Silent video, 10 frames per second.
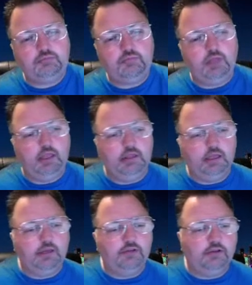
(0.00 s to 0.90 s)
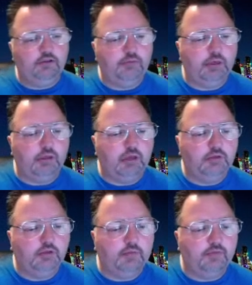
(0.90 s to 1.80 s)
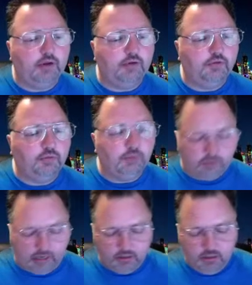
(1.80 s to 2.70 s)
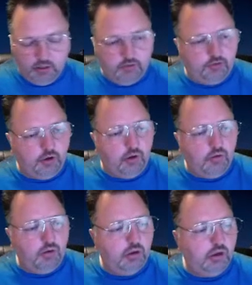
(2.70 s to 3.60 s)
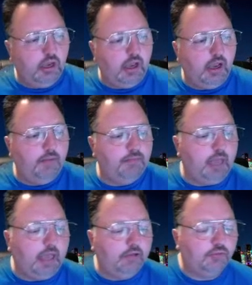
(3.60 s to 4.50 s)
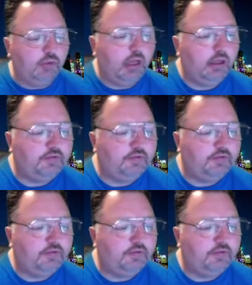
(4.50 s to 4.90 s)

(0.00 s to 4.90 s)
And like I said, she's been a longtime friend of Tuber Chat. So as well, if